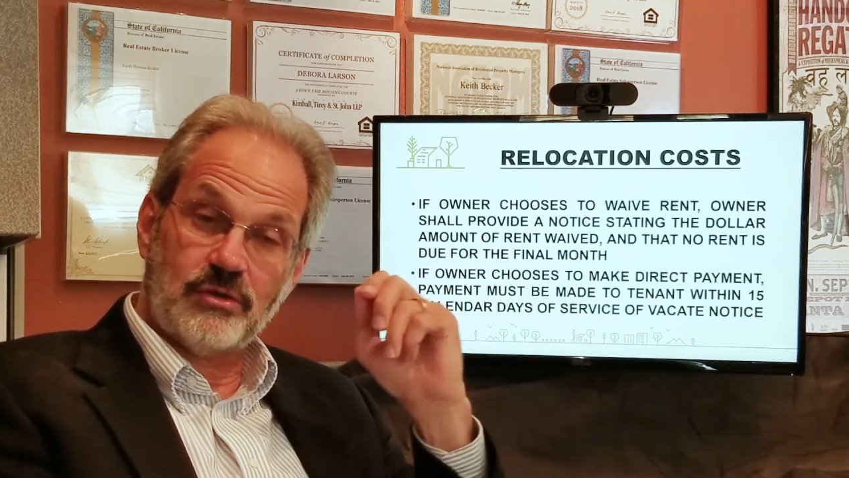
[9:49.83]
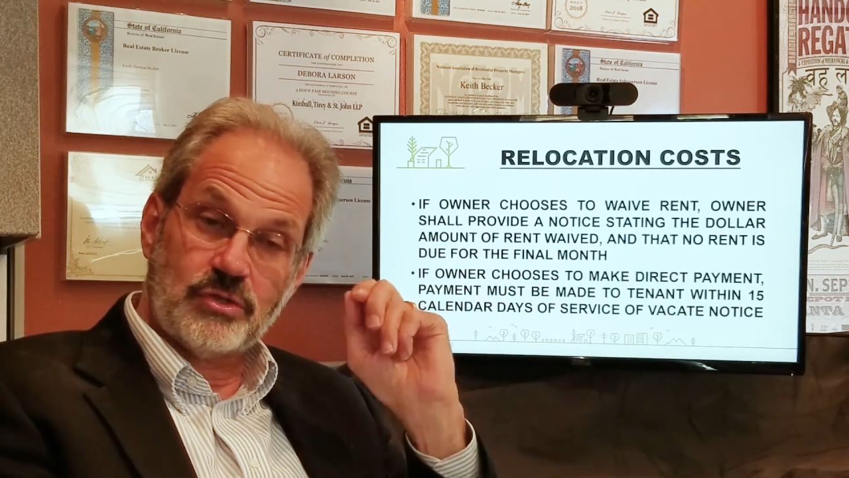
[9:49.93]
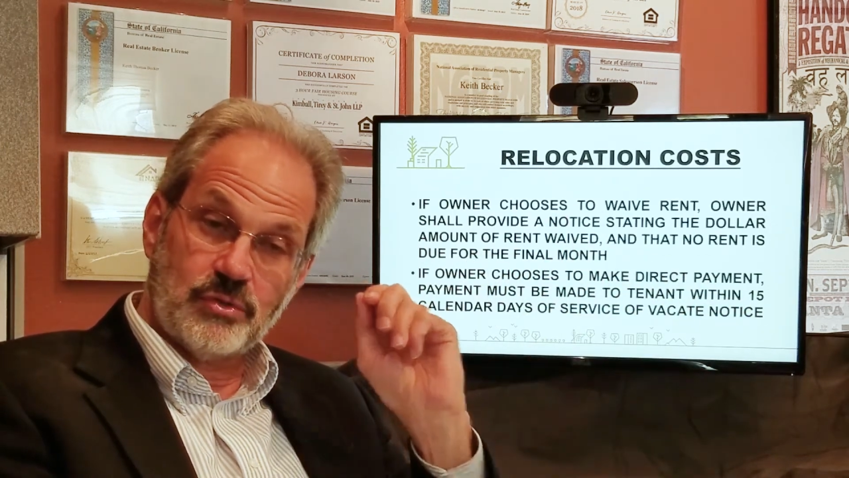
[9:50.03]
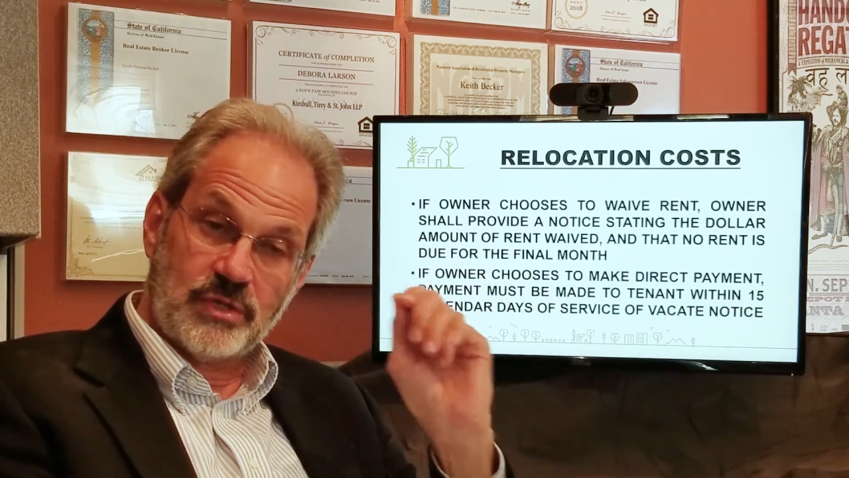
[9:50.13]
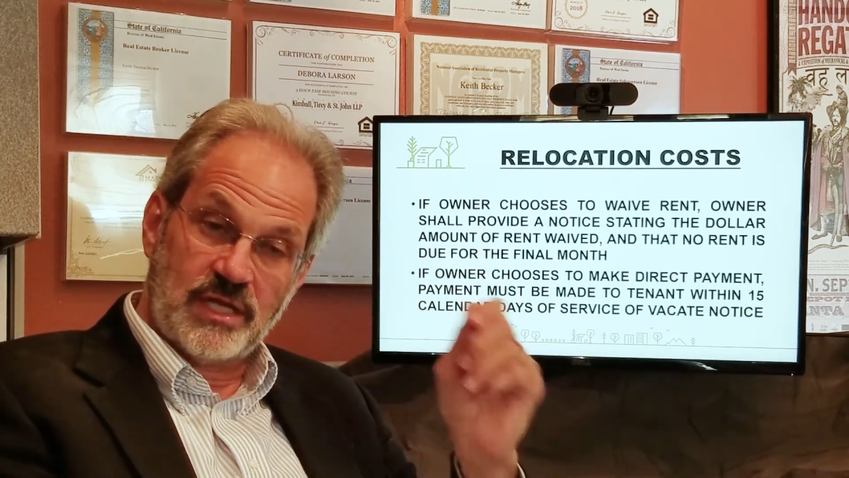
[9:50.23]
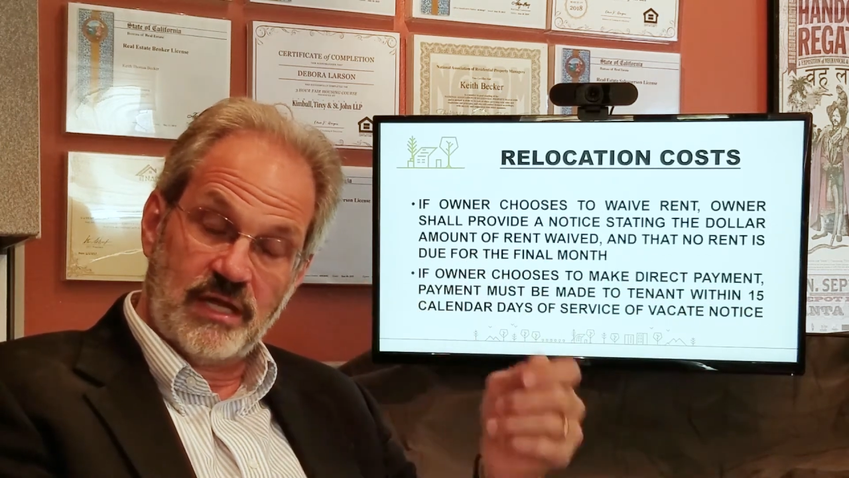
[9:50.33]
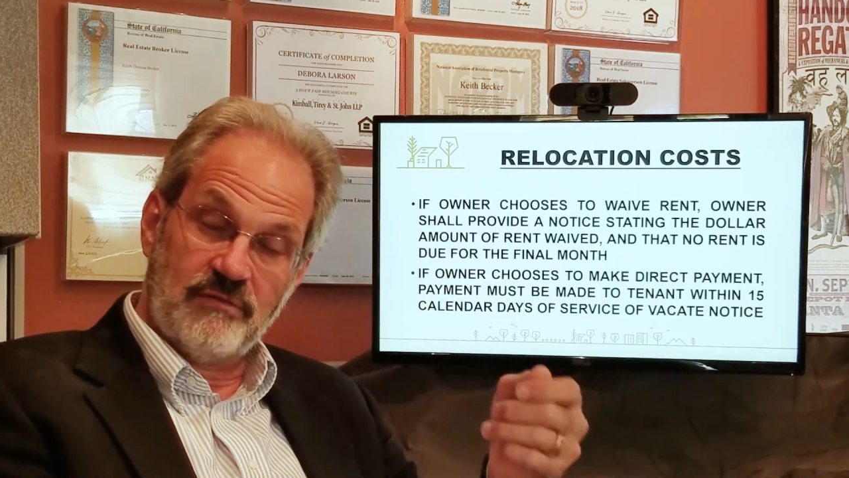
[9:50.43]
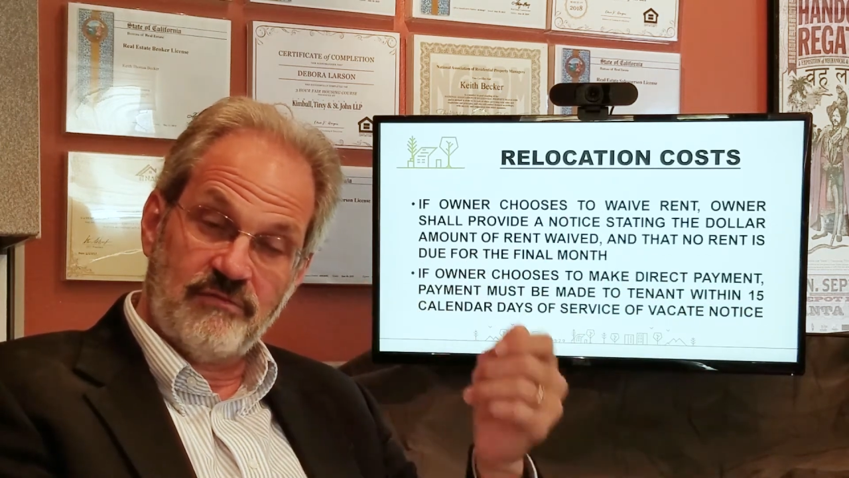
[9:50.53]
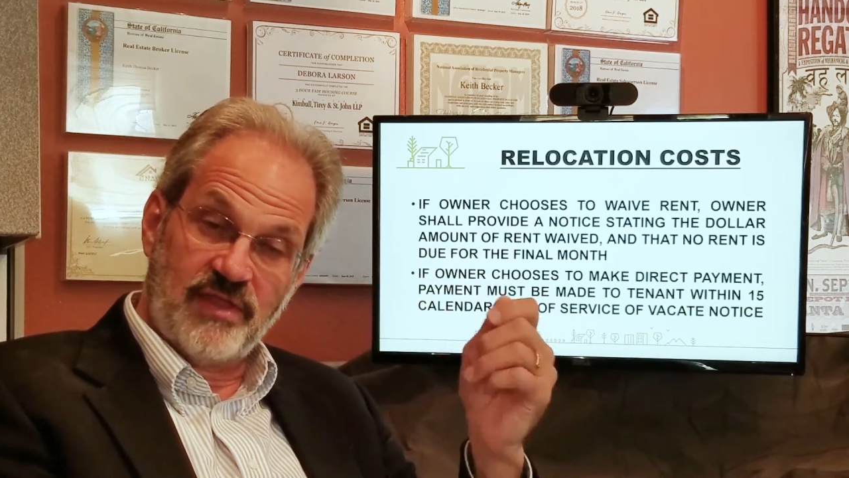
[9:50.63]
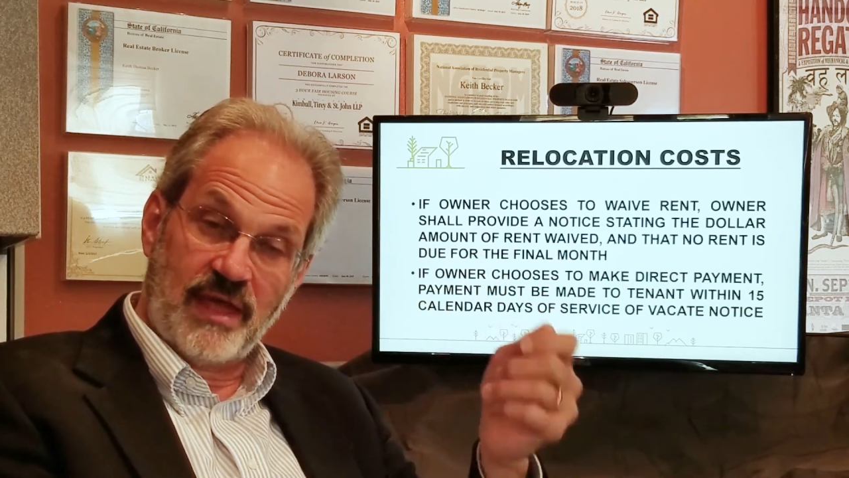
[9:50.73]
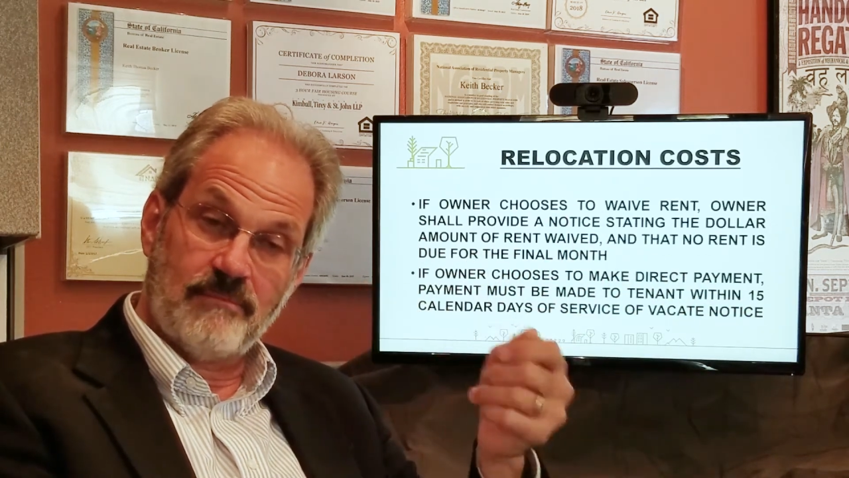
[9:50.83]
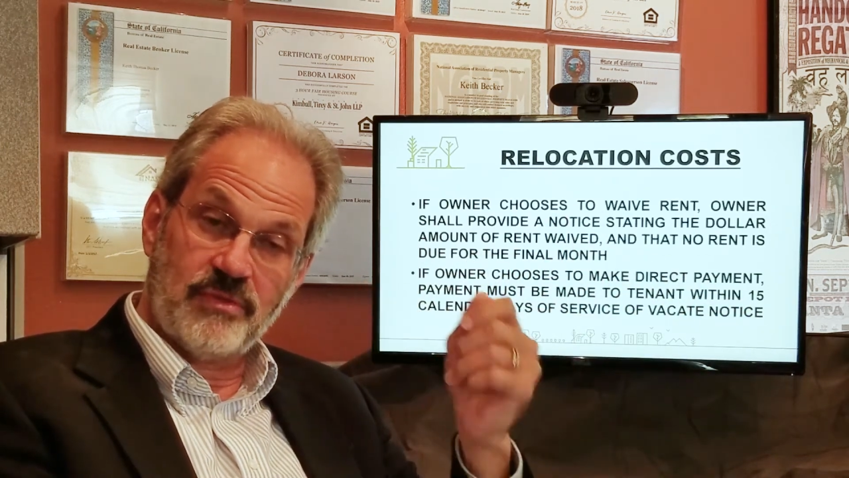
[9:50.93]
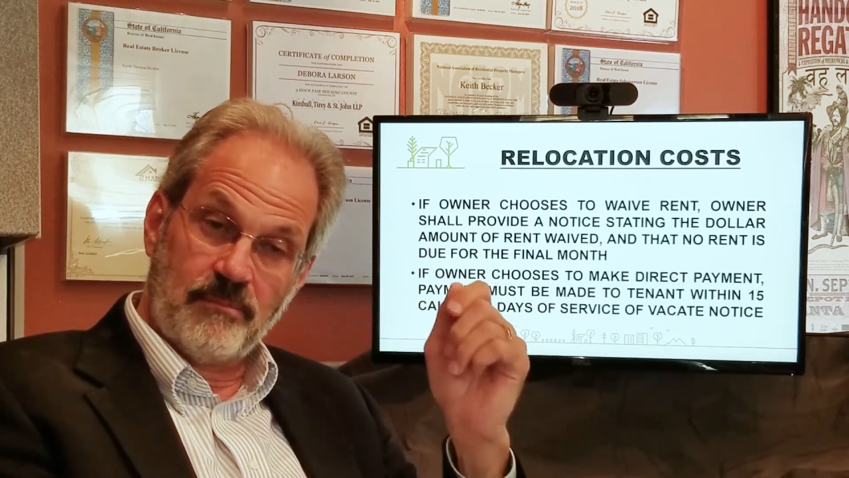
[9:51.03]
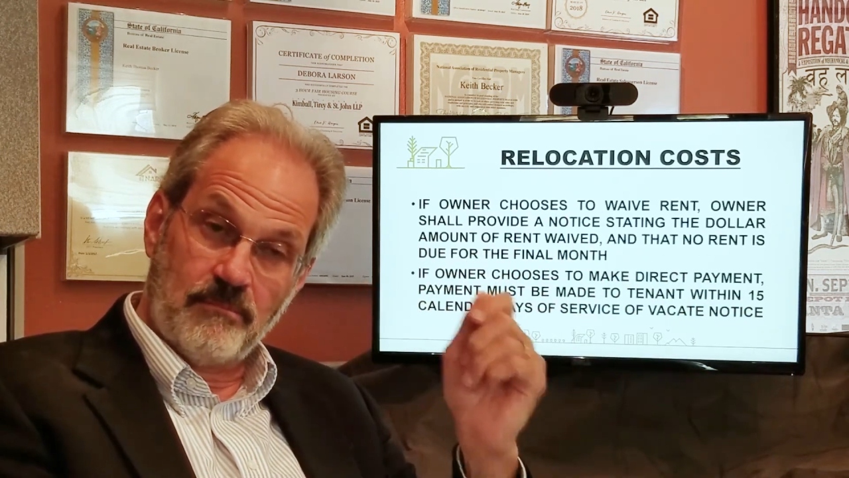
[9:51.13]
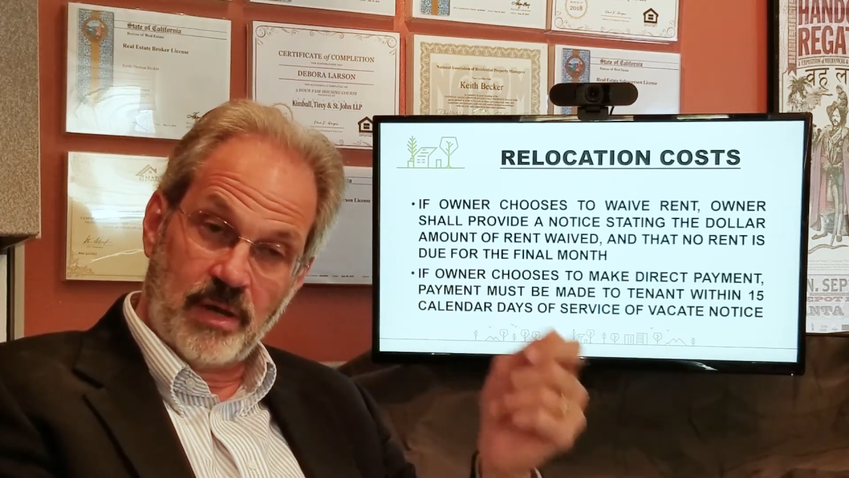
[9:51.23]
you give them the
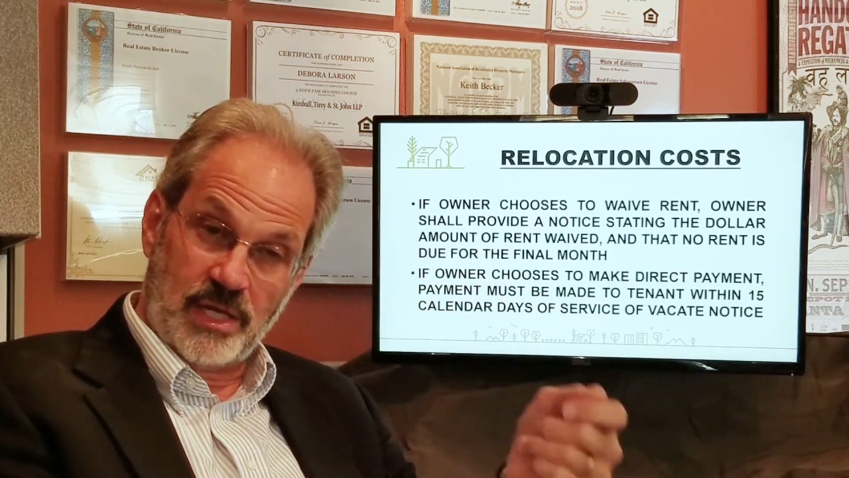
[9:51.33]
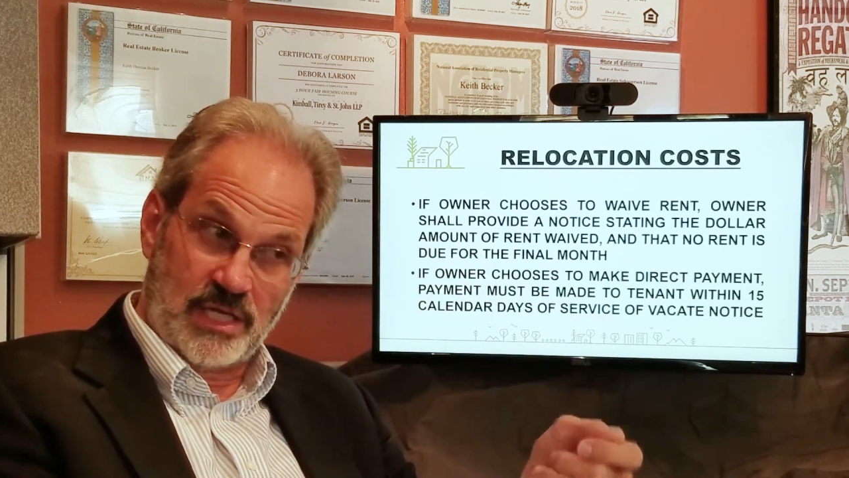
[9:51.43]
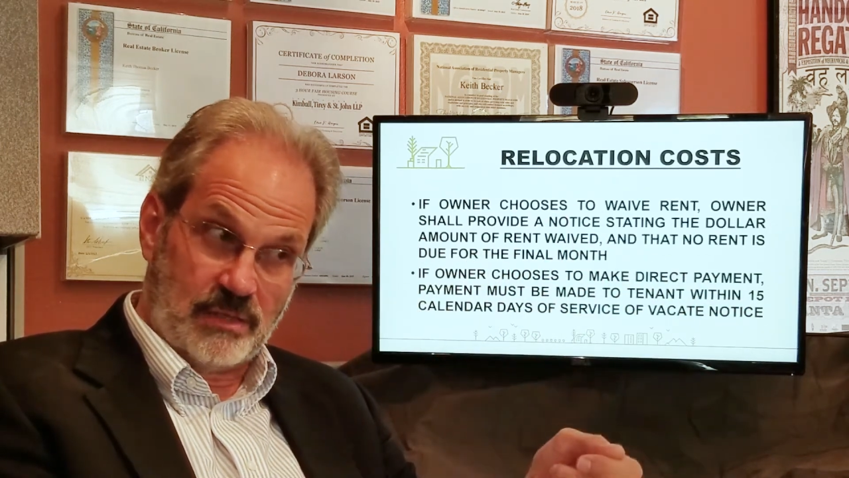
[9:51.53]
money.